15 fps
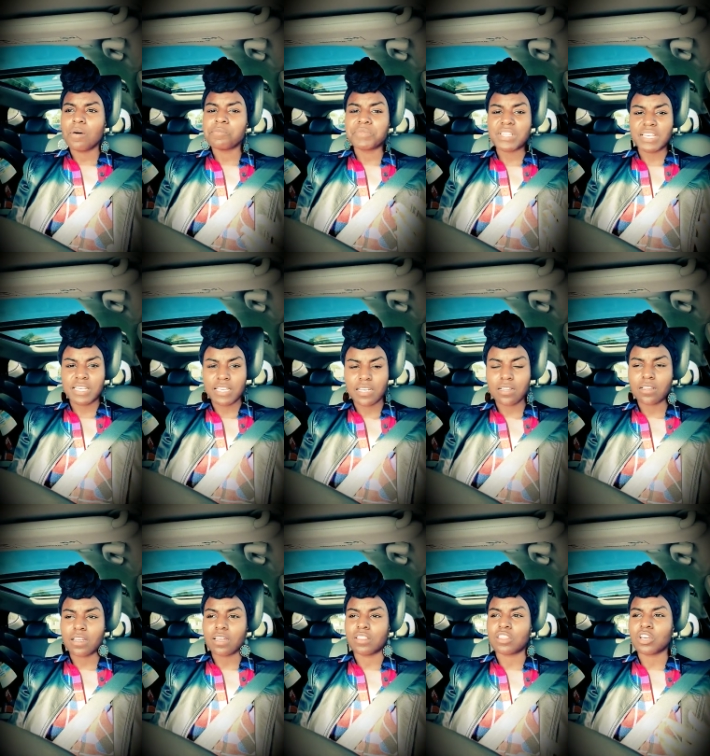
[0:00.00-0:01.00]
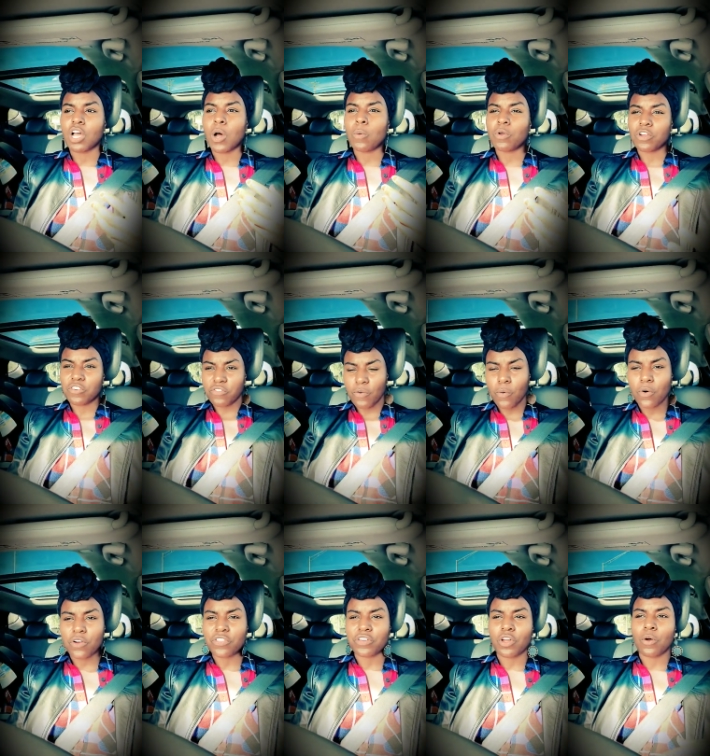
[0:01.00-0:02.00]
the healing, the going
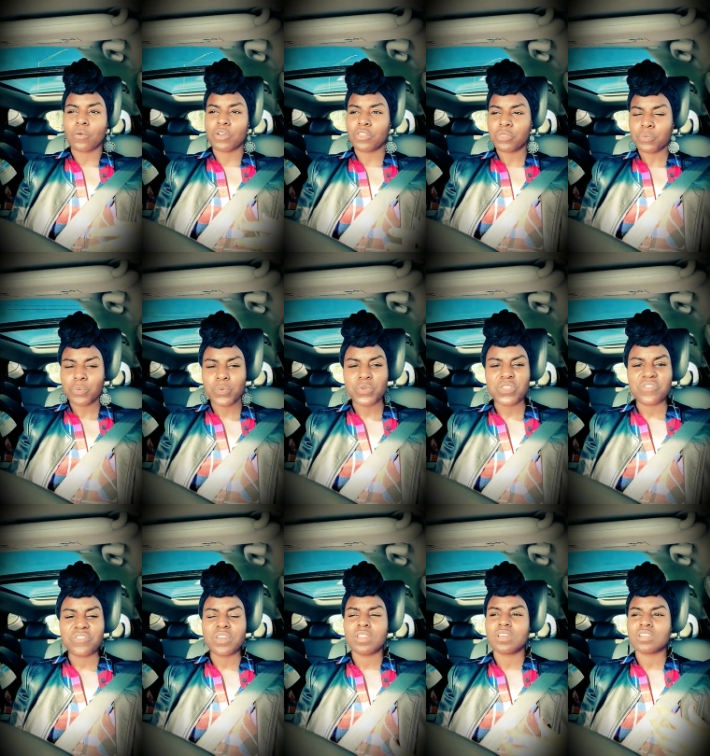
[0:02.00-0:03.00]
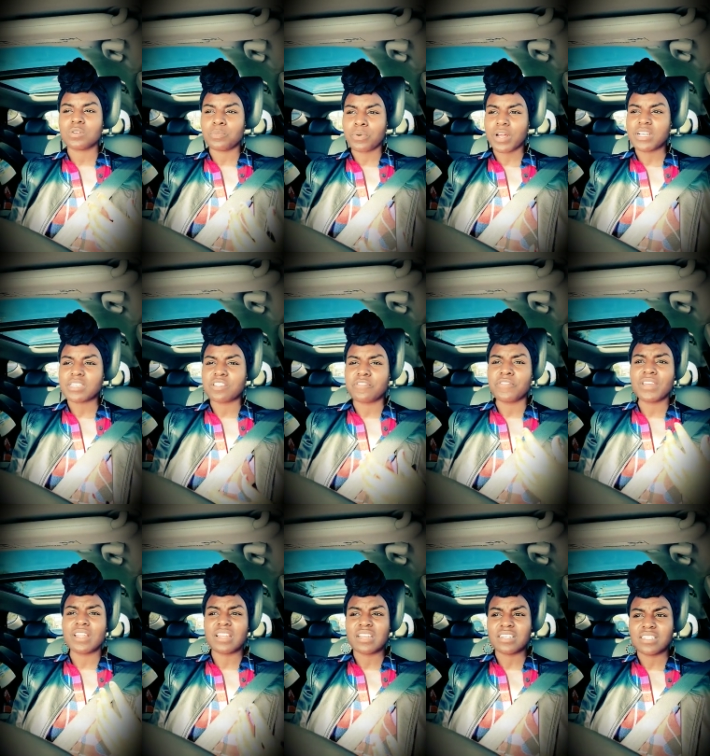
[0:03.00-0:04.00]
forward, the going through, the feeling depressed, the
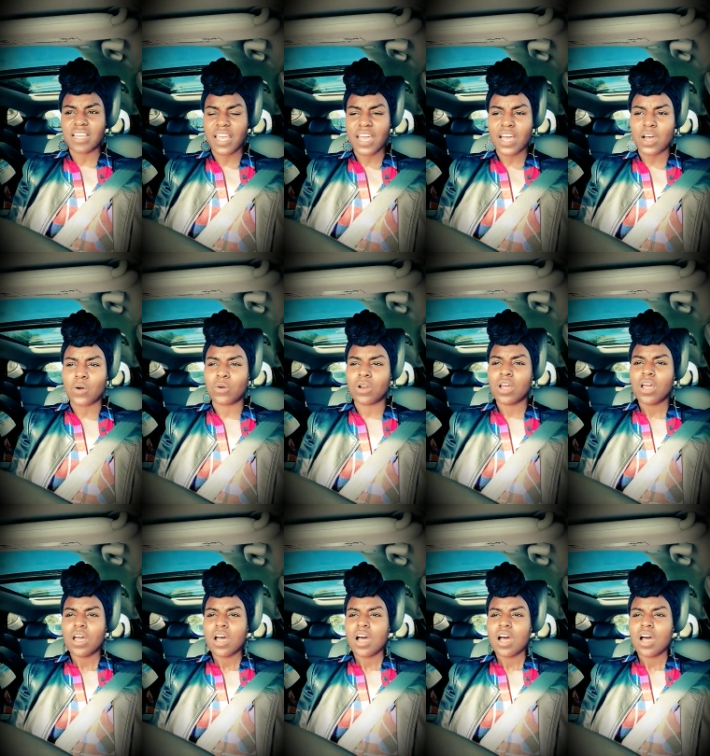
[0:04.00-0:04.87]
feeling down,